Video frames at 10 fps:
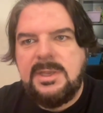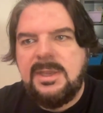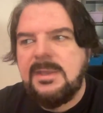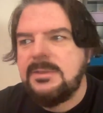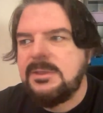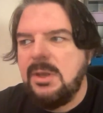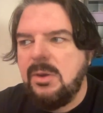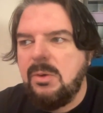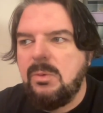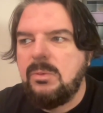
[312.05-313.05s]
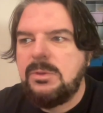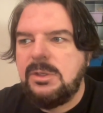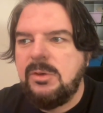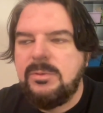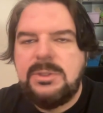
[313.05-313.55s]
And so,
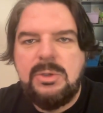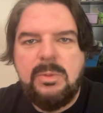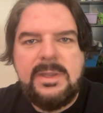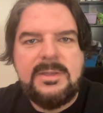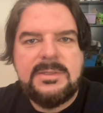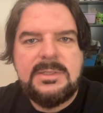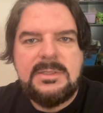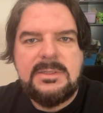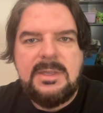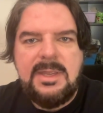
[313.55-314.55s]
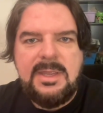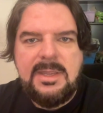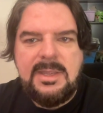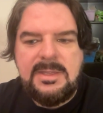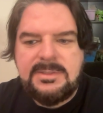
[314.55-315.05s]
in 2 weeks,
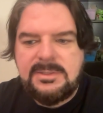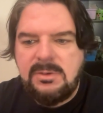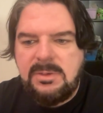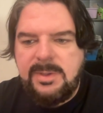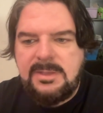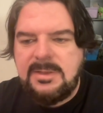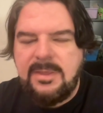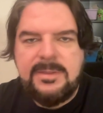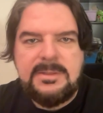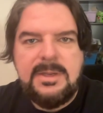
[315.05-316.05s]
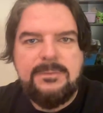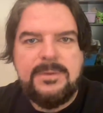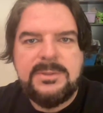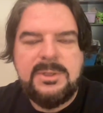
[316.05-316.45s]
it's going to be nothing different.